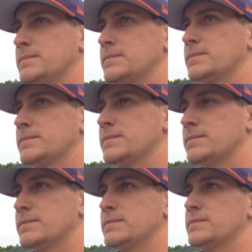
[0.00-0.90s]
spring you
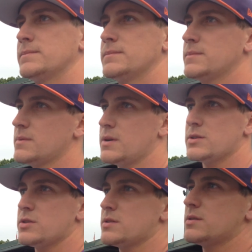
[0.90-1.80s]
guys the way you need
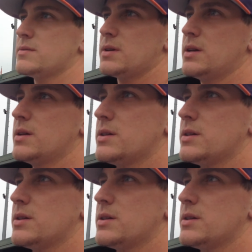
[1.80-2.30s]
going it's, into the ACC